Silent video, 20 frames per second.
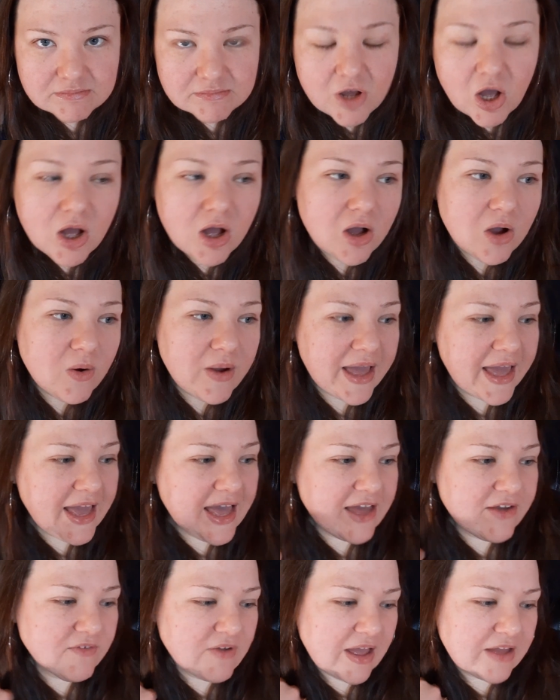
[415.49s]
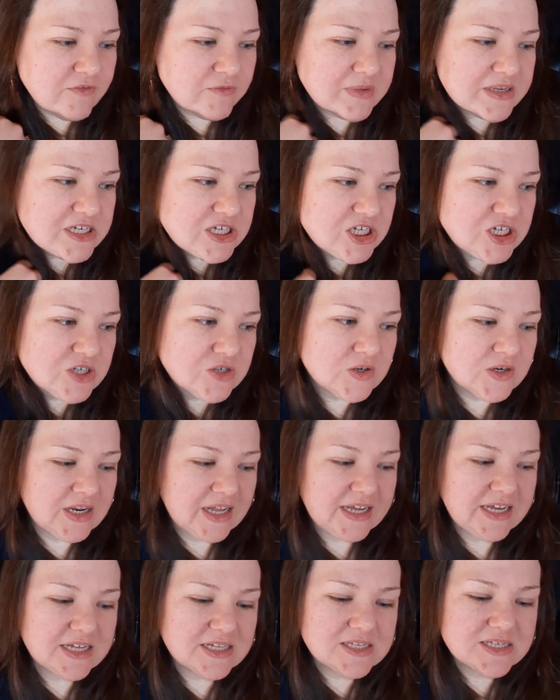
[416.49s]
Oh, hey, I, have missed you, and
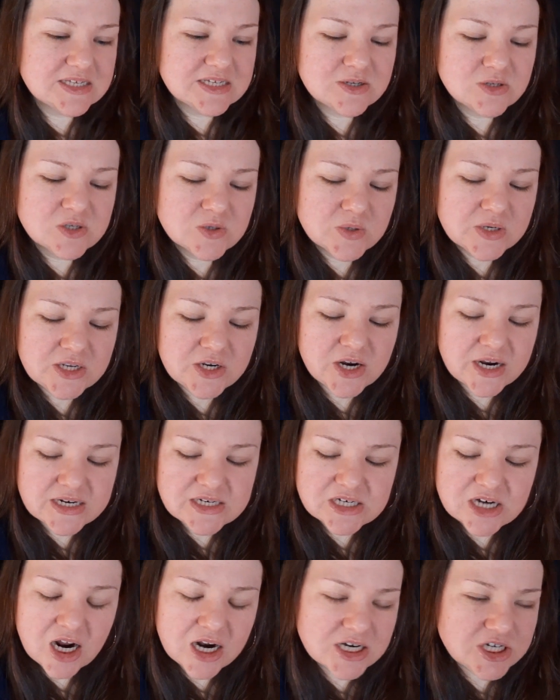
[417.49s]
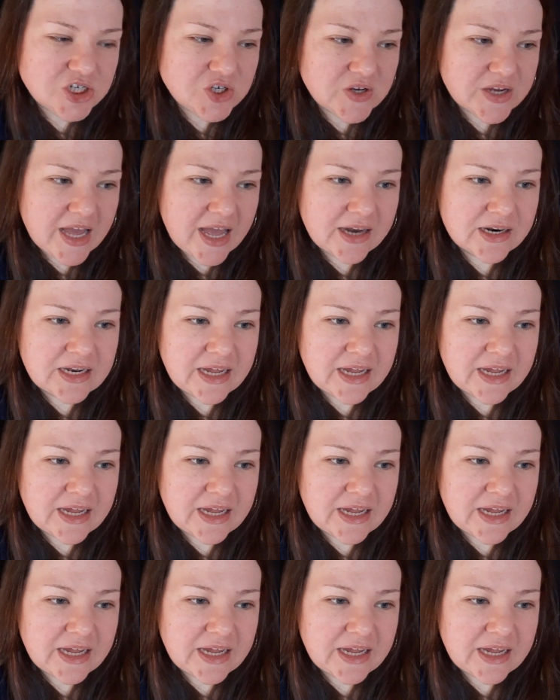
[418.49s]
like it's it's really great to talk to you again.